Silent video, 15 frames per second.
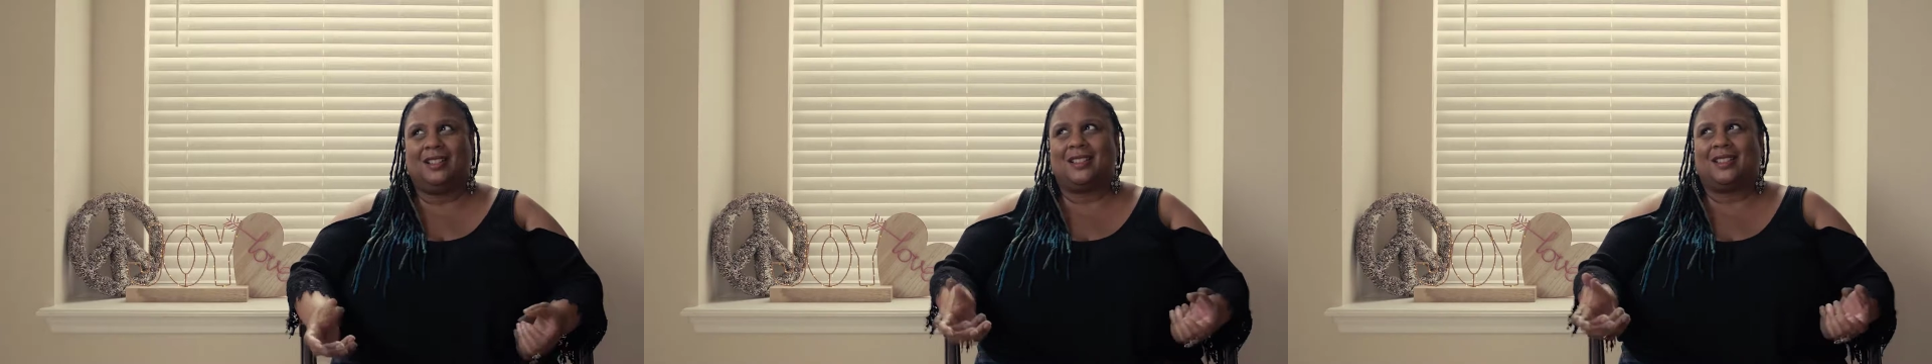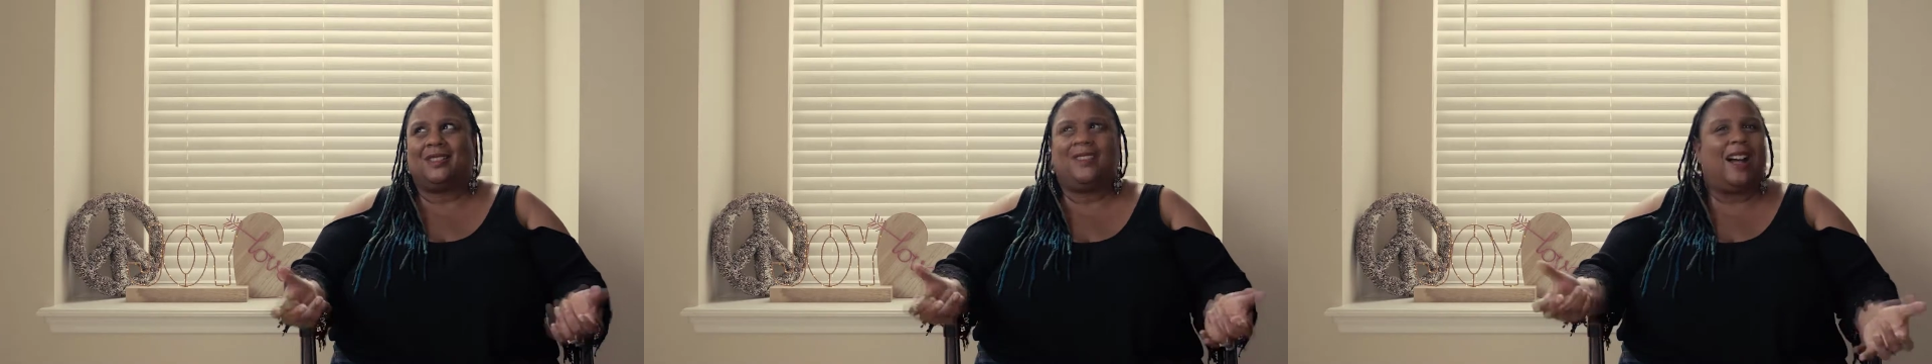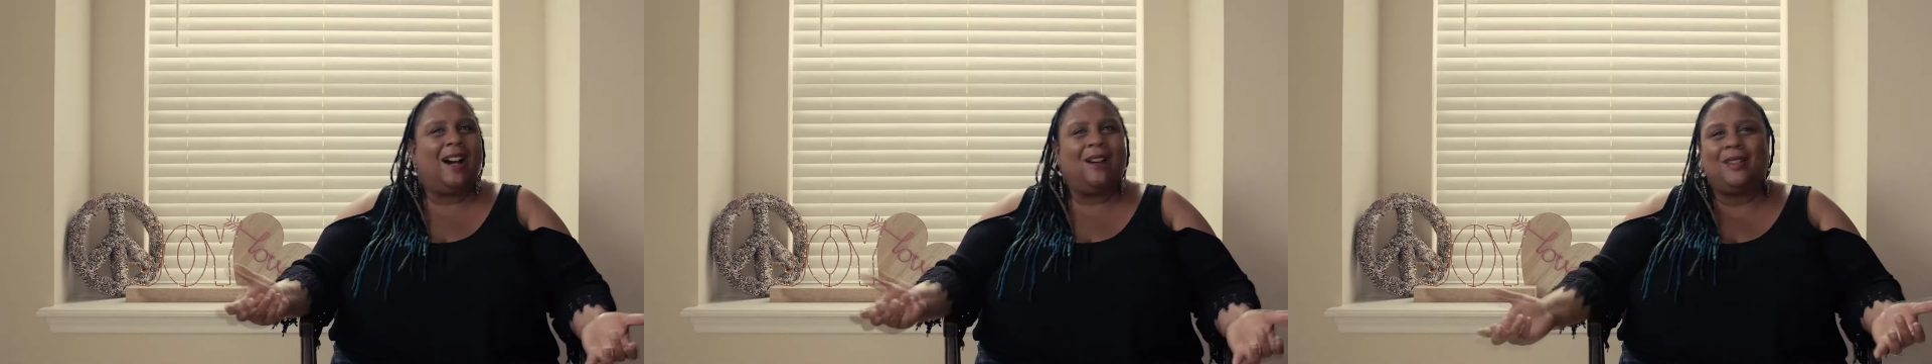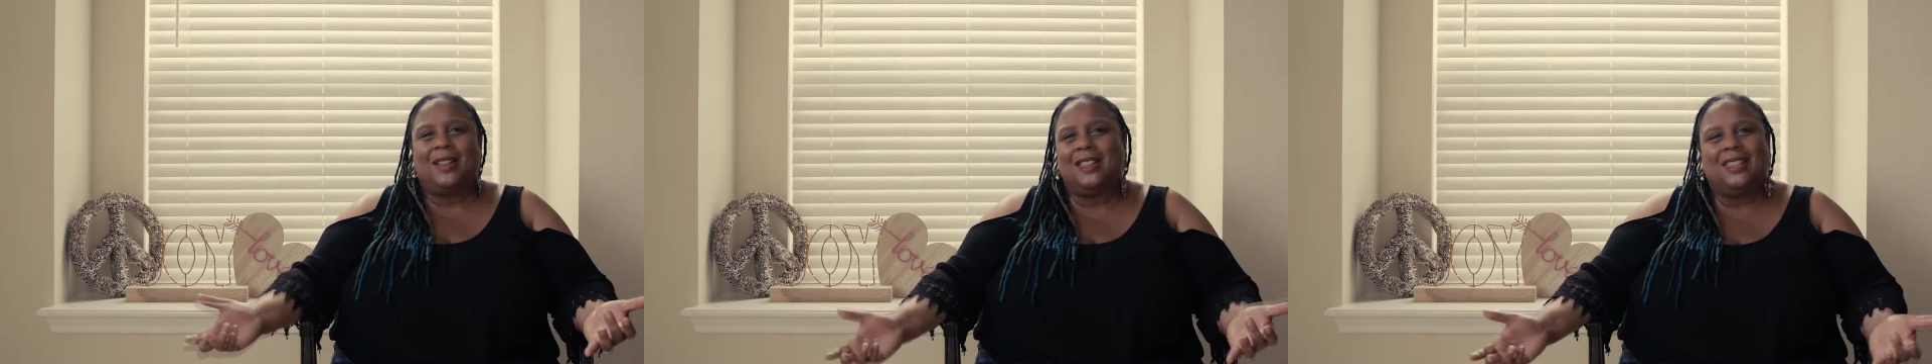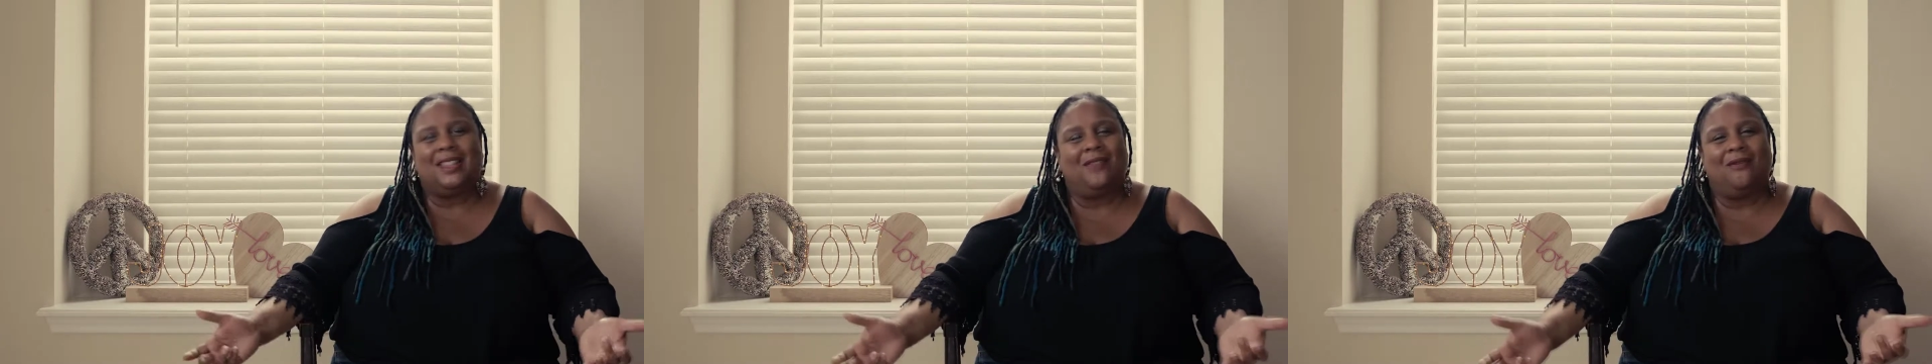So how
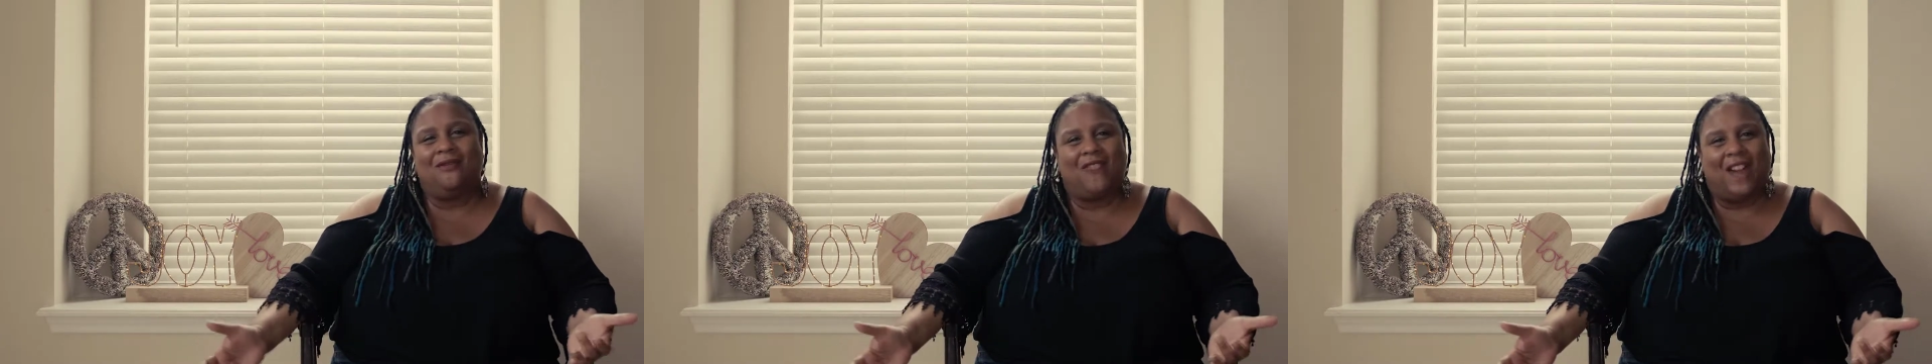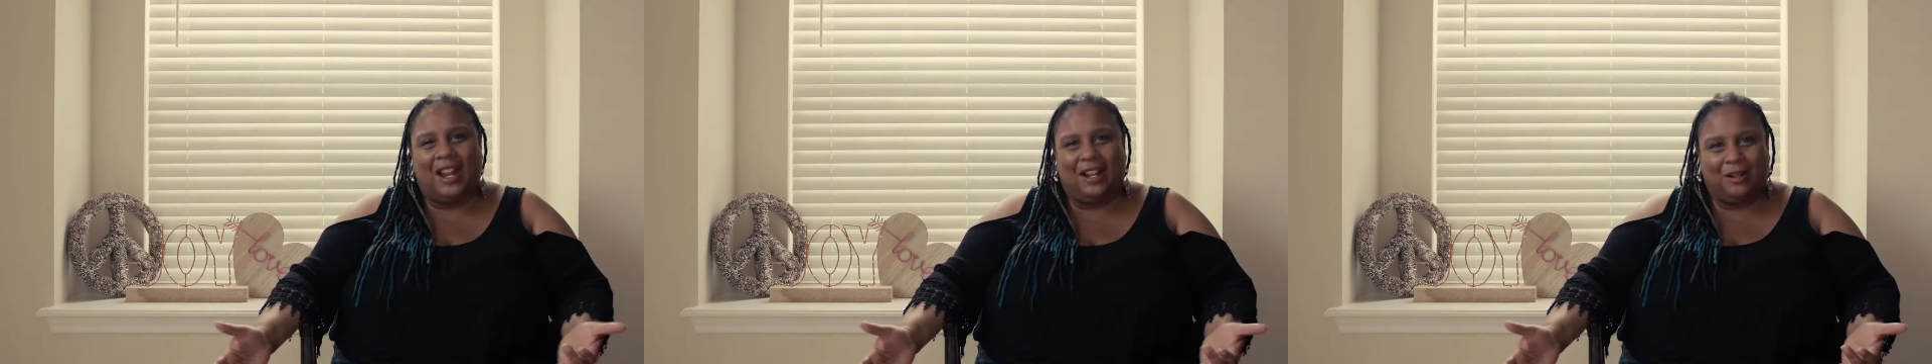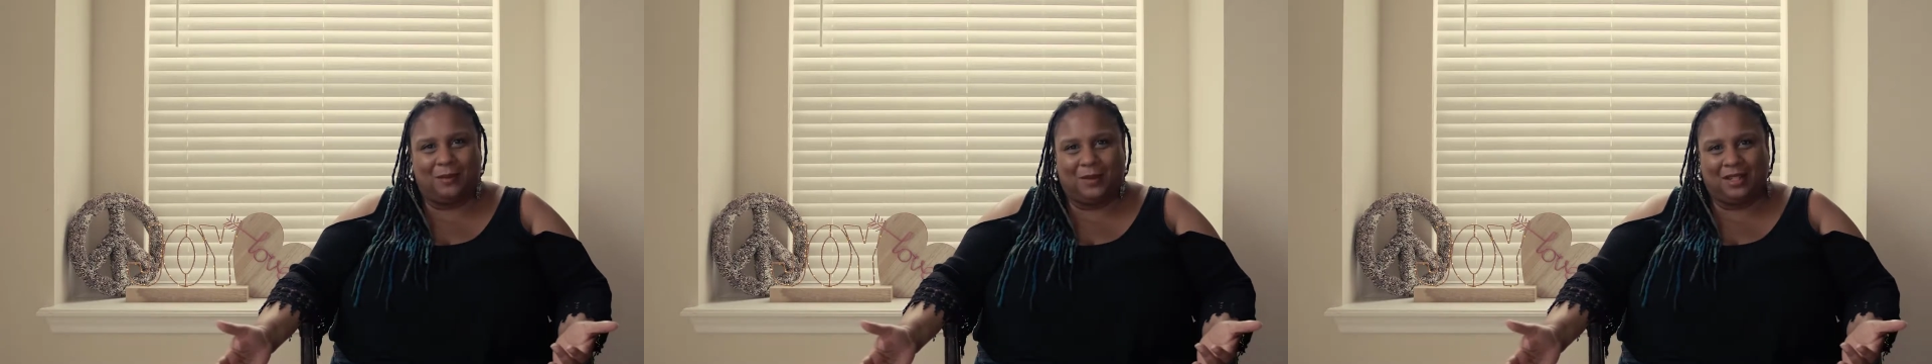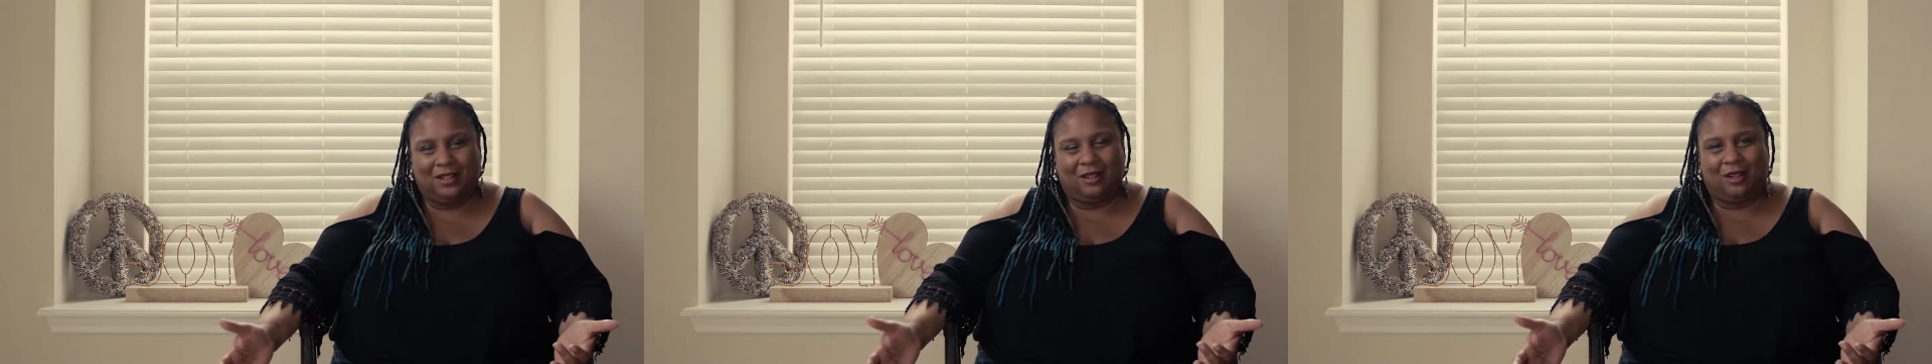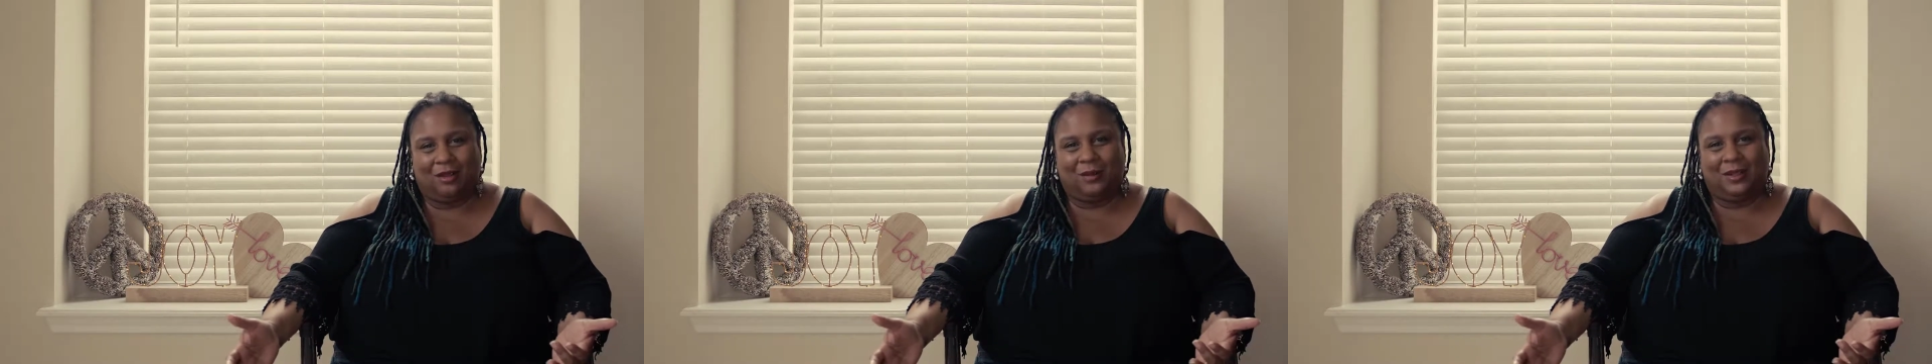can the
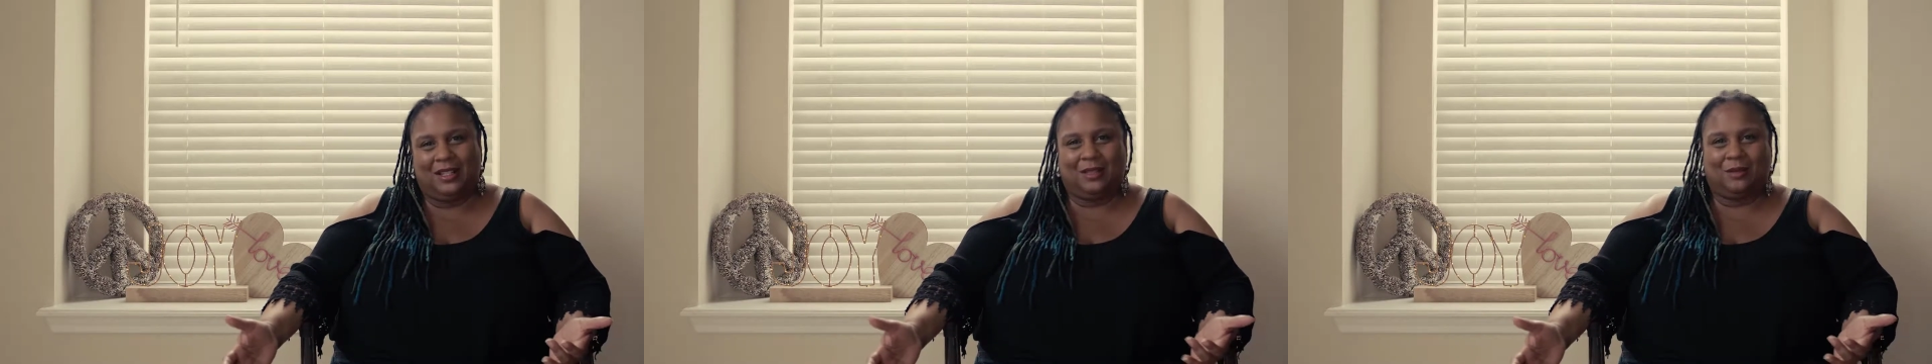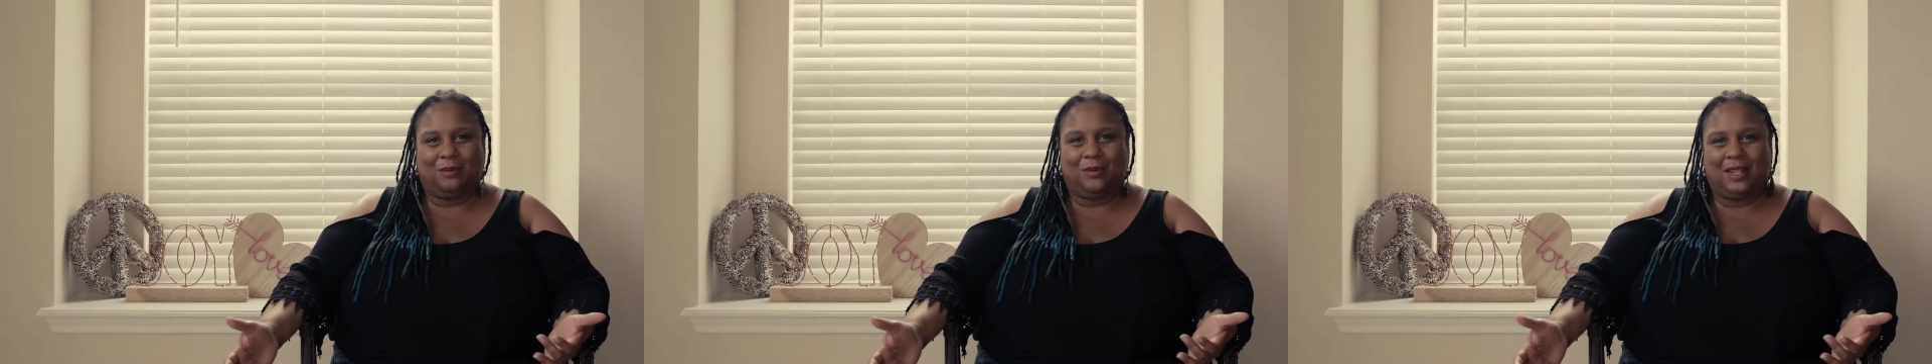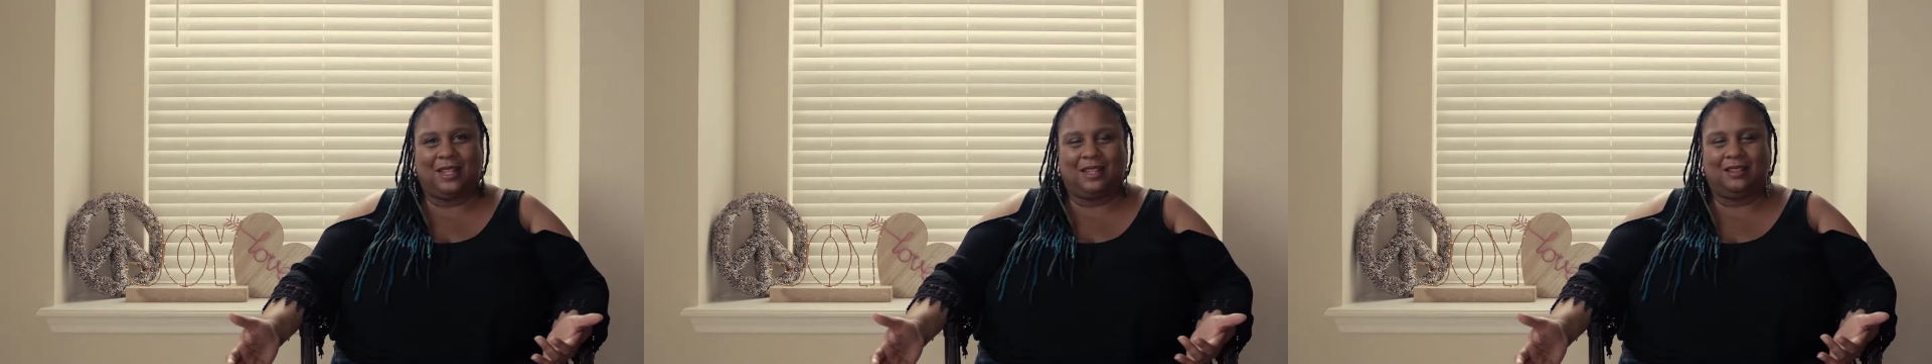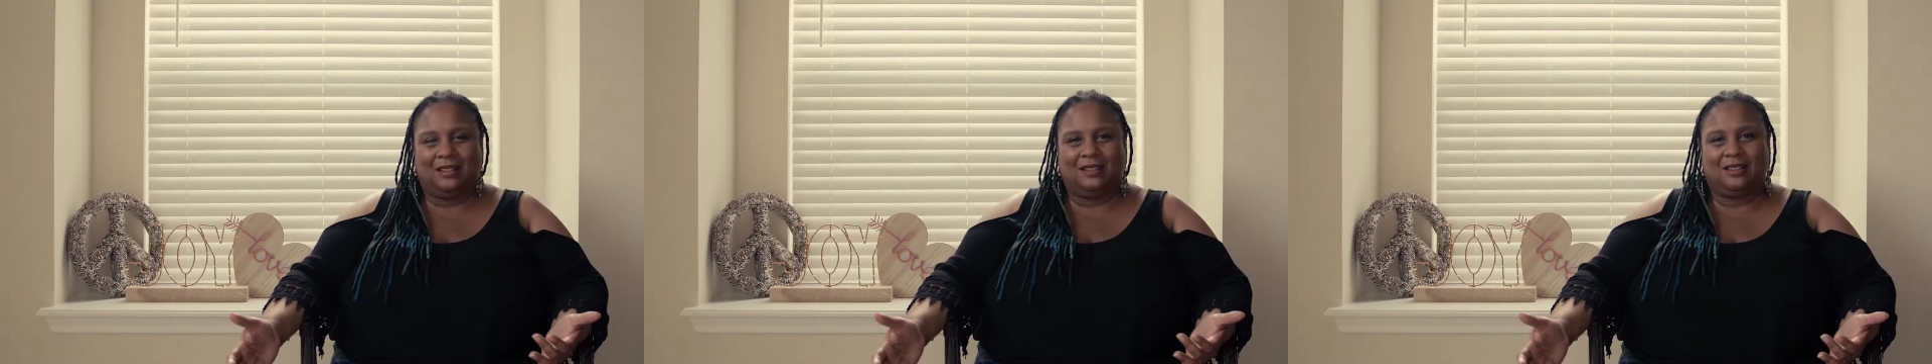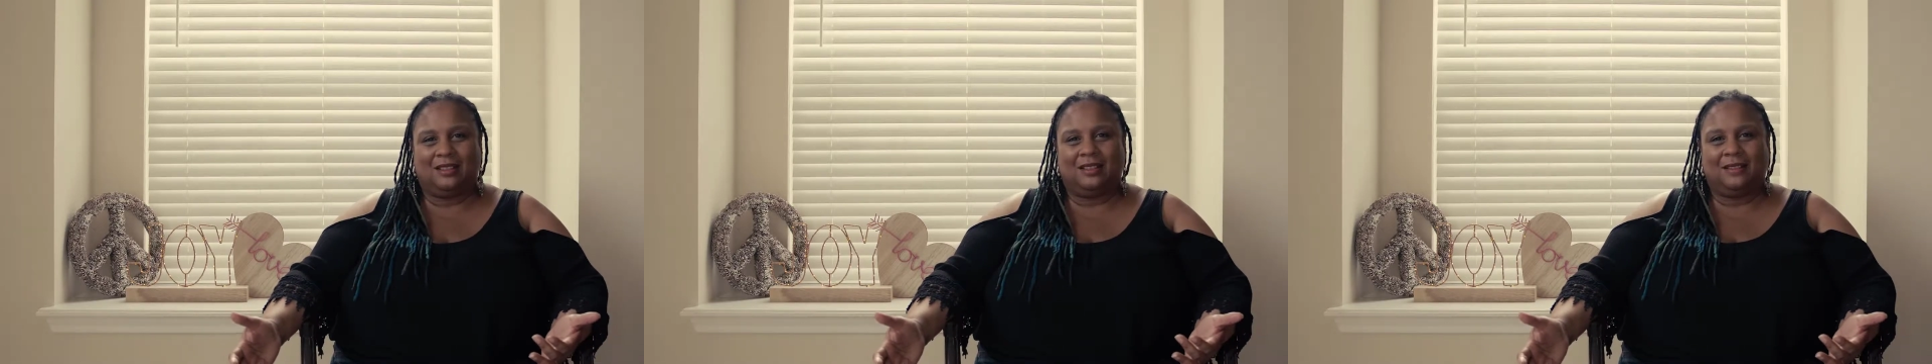environment always win?